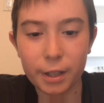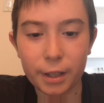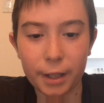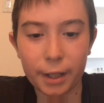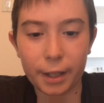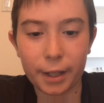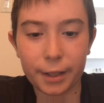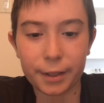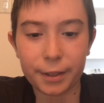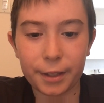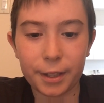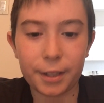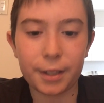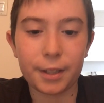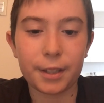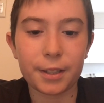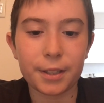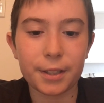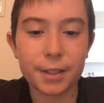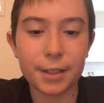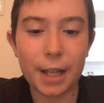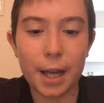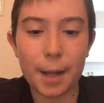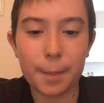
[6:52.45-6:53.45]
like in the
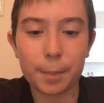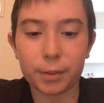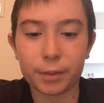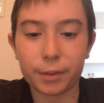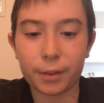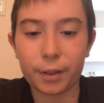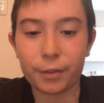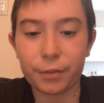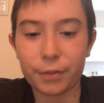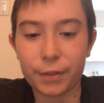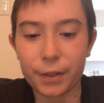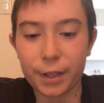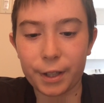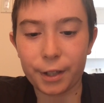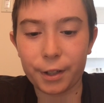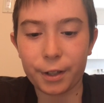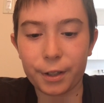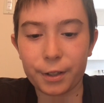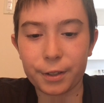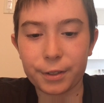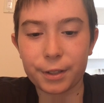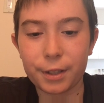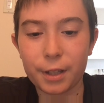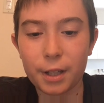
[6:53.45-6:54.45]
snap of a
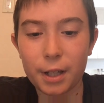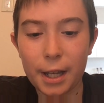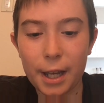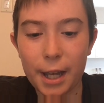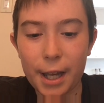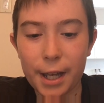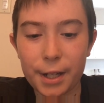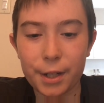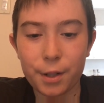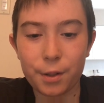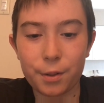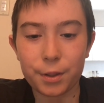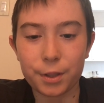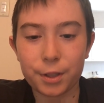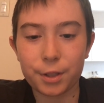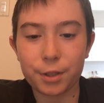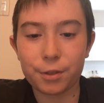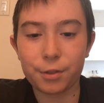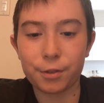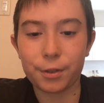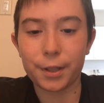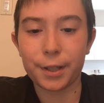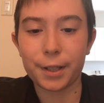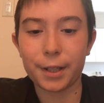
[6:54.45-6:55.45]
fingers, and it was
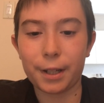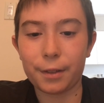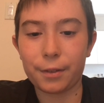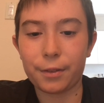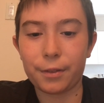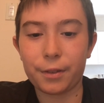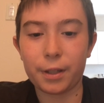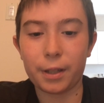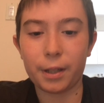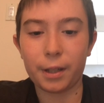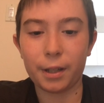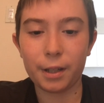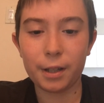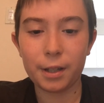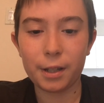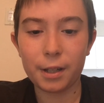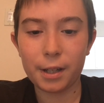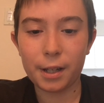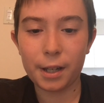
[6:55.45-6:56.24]
3 nothing.